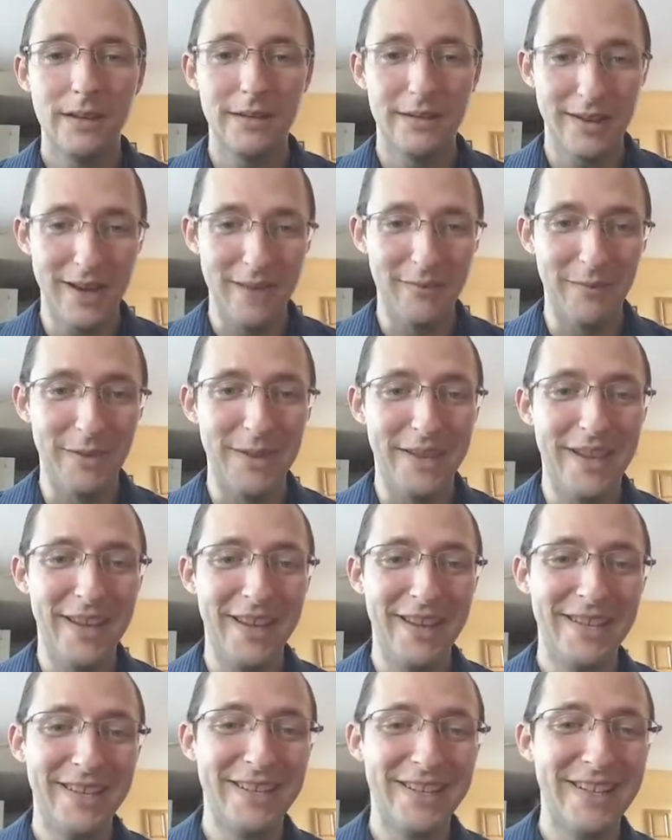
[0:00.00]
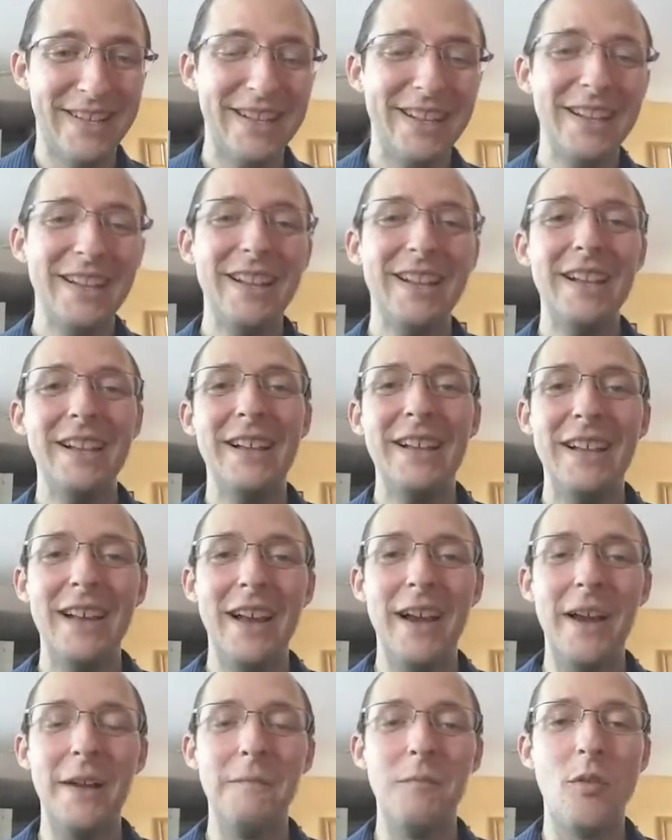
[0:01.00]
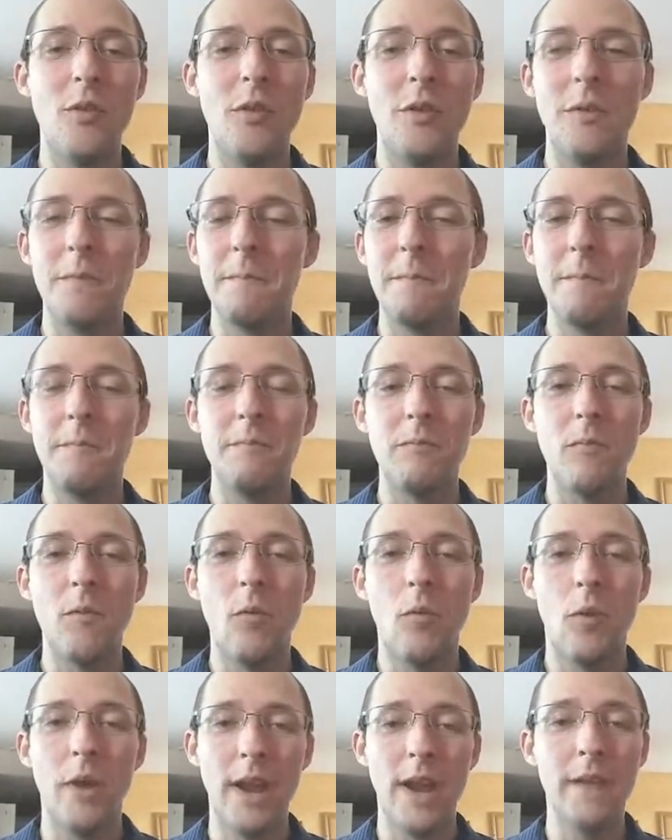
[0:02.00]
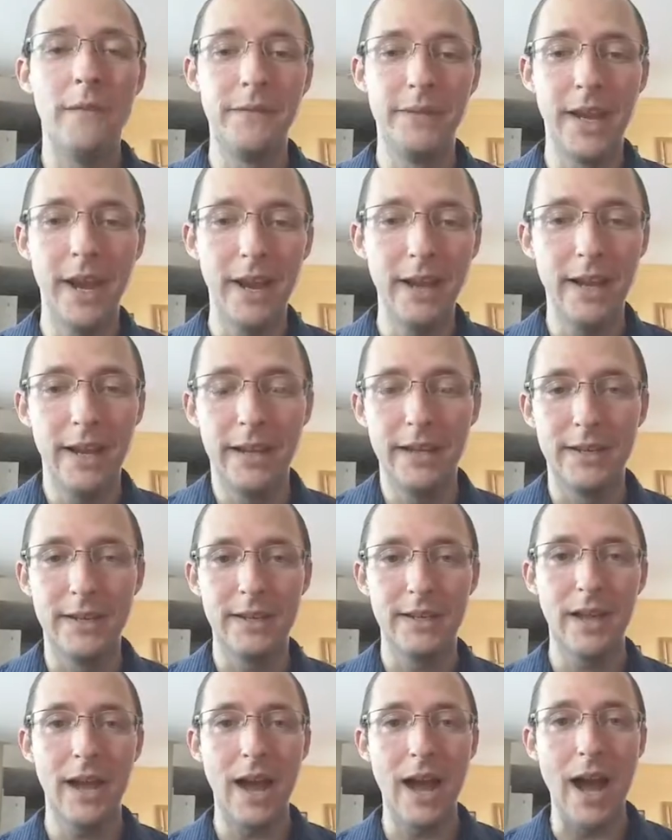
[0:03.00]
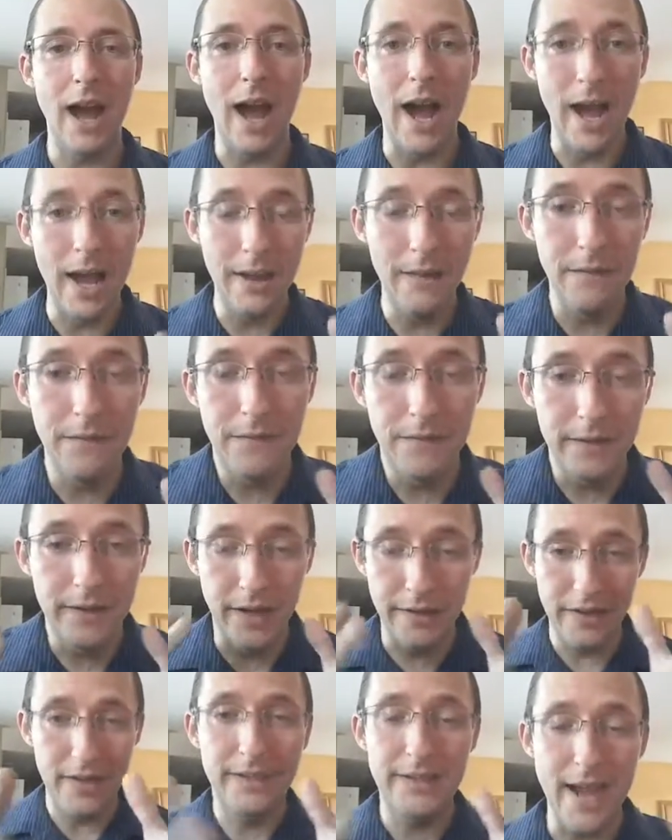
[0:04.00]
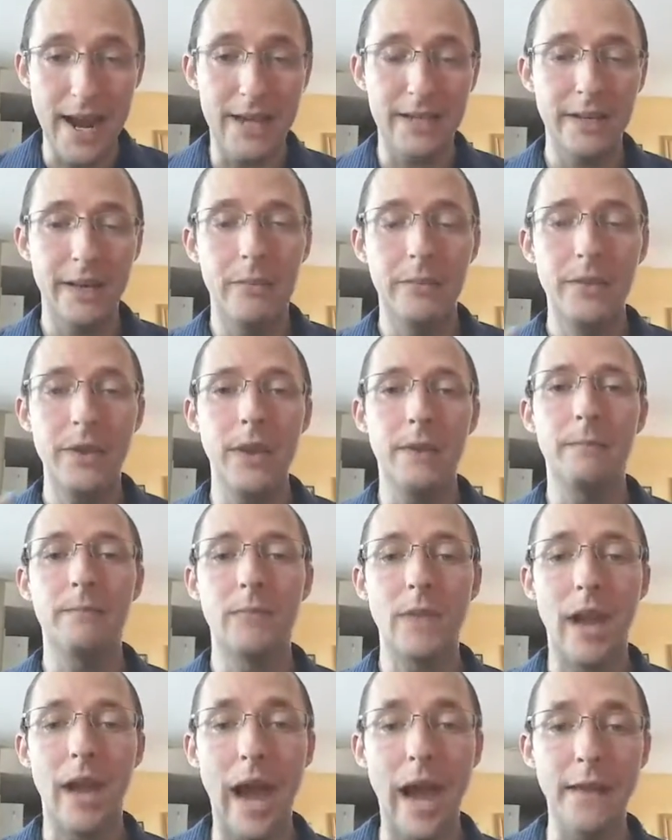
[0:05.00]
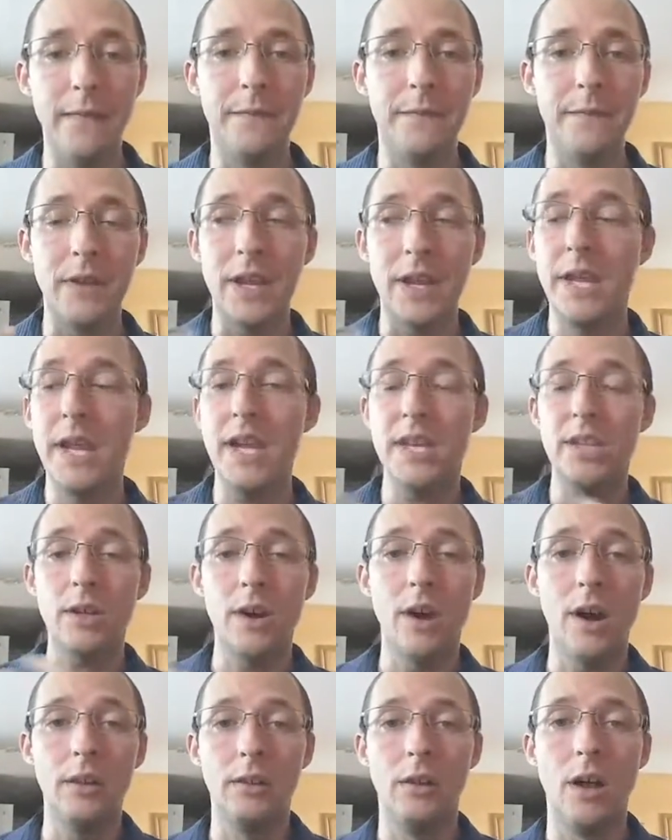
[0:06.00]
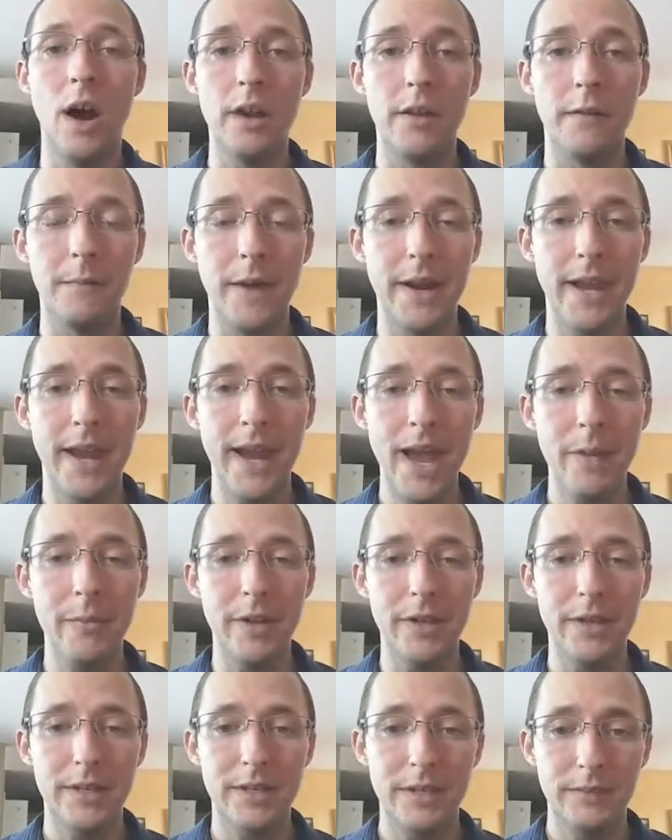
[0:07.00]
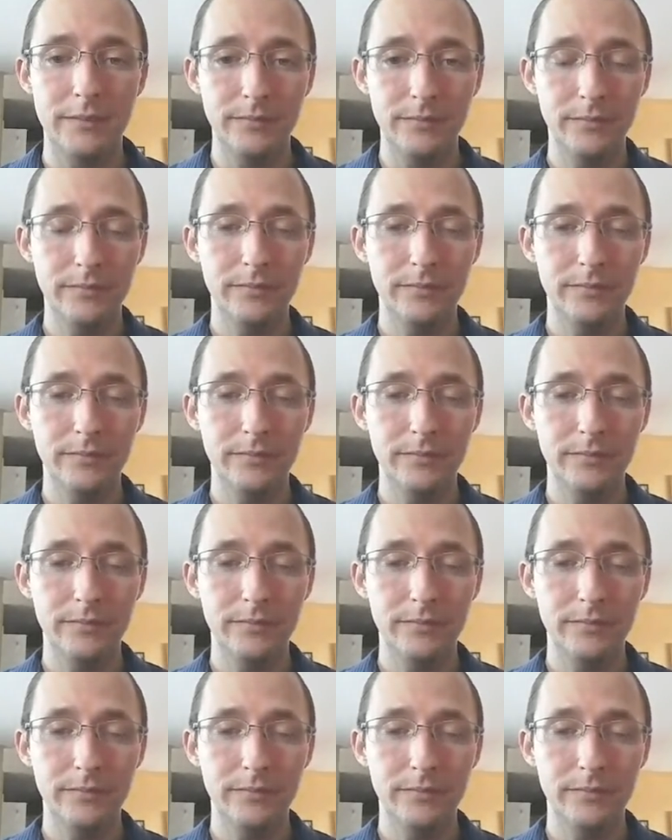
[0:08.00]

Time with kids. What I've done is I've done the exact same thing. I've kicked a lot of my habits,